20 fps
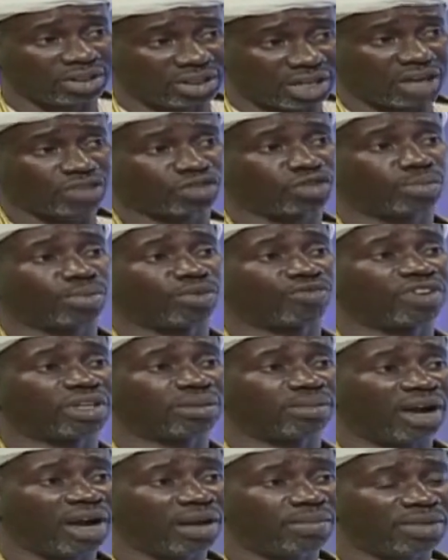down to Prophet
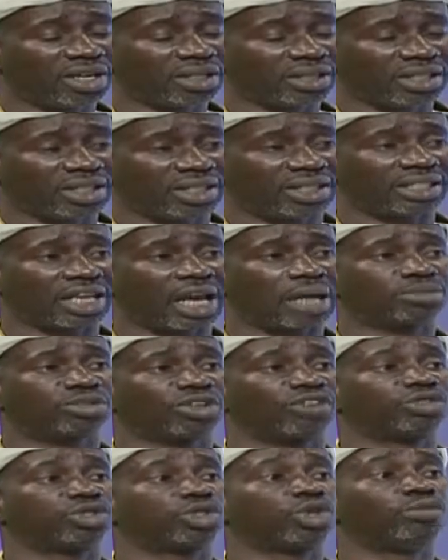Muhammad in terms
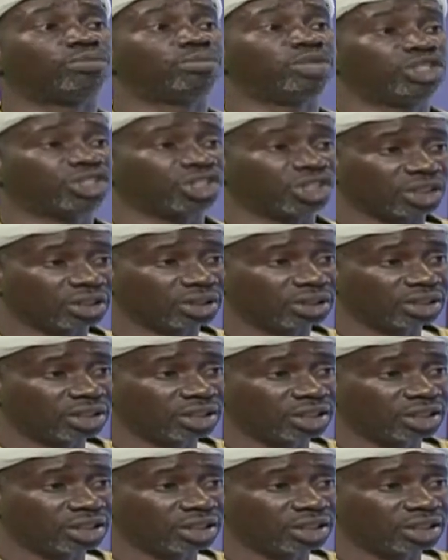of submission